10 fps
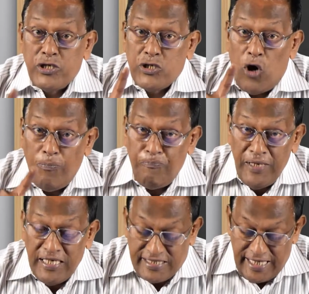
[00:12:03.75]

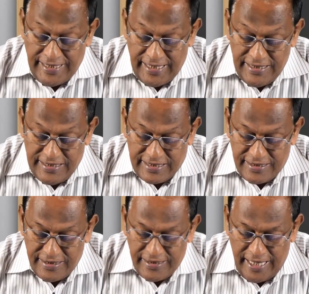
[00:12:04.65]
Topic
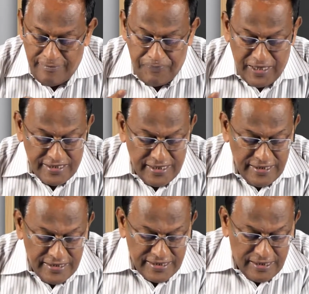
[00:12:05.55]
sentence that
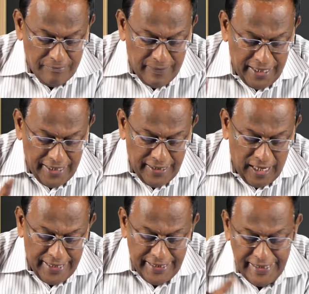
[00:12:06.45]
presents the main
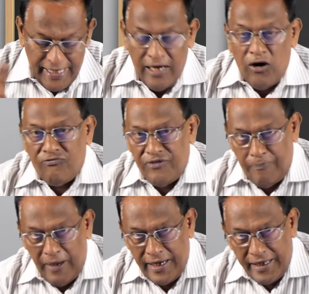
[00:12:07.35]
idea of the
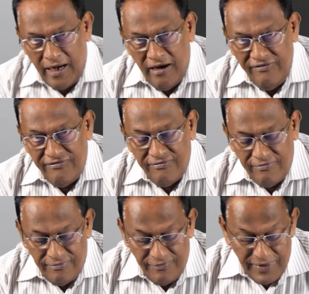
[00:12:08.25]
paragraph,
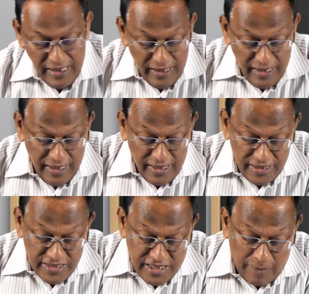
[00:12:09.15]

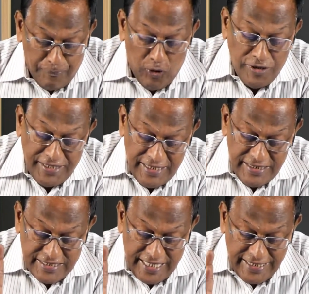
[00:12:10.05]

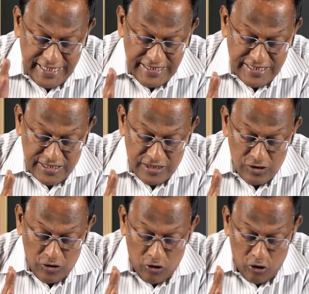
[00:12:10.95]
supporting sentence
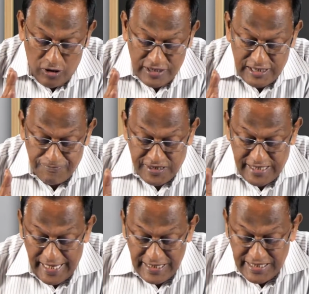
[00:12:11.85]
or
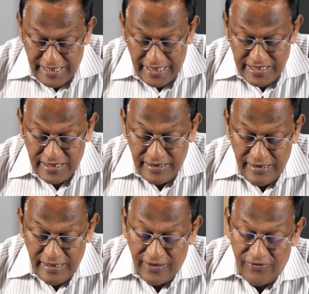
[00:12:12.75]

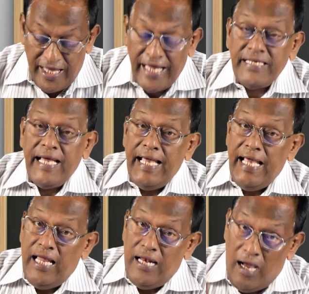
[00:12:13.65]
substantiation that
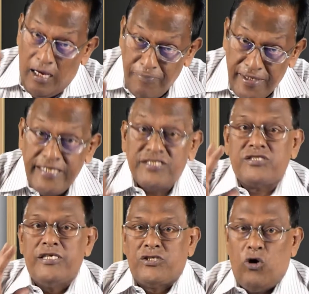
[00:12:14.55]
elaborates
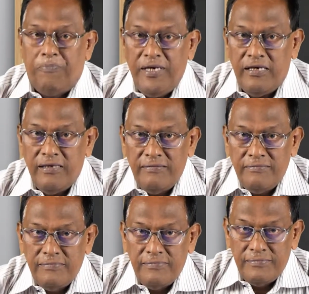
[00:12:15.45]
the topic,
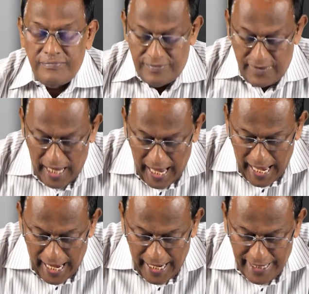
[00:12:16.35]

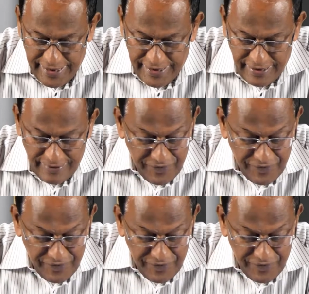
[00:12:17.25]
and